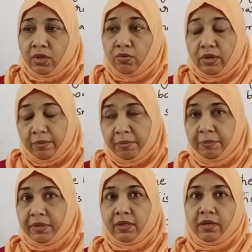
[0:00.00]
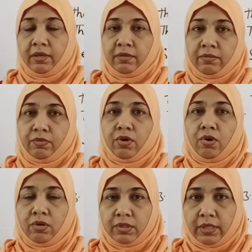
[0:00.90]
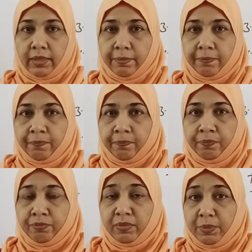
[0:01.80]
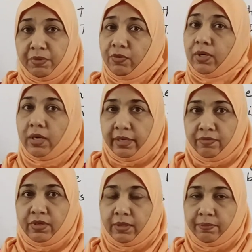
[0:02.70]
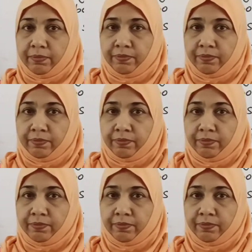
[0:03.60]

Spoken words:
You will remember it for a long time, maybe for a lifetime.